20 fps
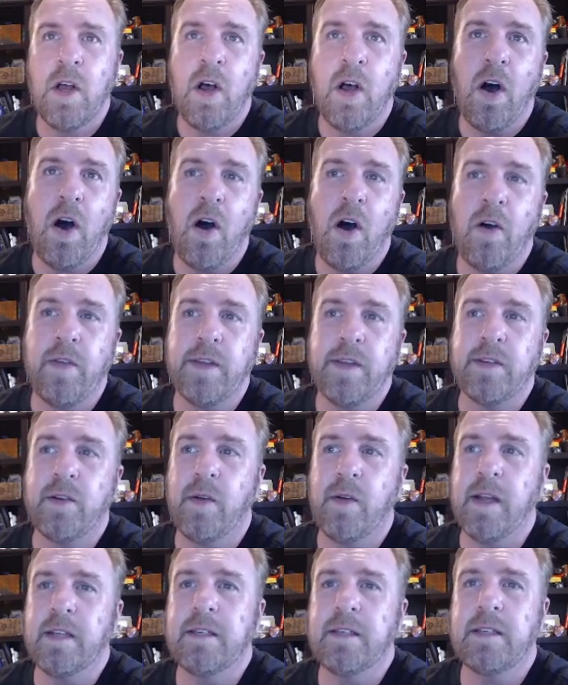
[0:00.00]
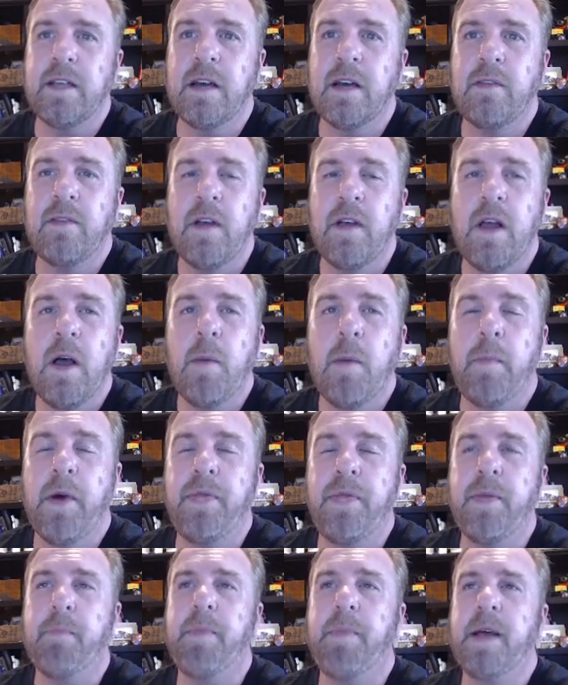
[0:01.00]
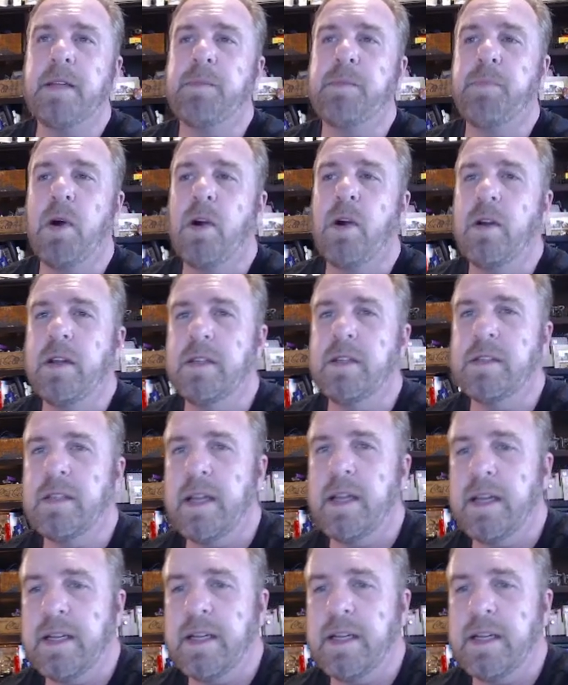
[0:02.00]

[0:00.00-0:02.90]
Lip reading: all this great stuff. But the best part is, like I